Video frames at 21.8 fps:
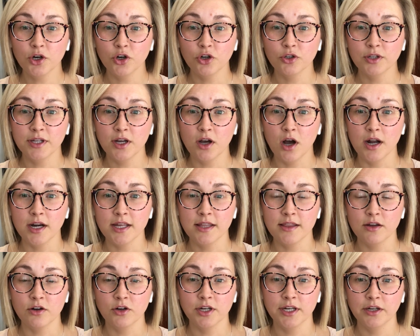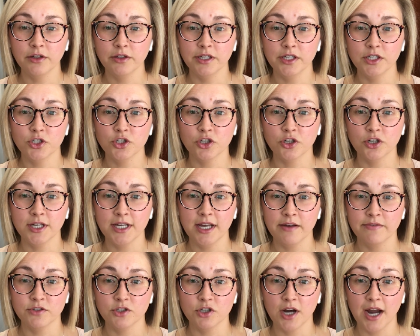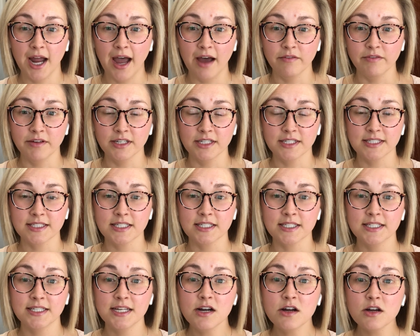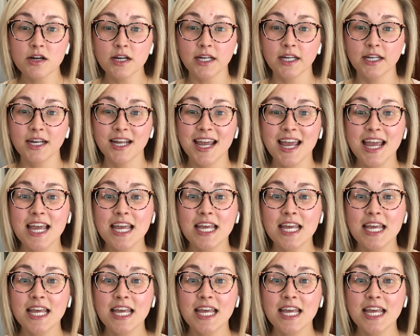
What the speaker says: early on in their healing journey after having a cesarean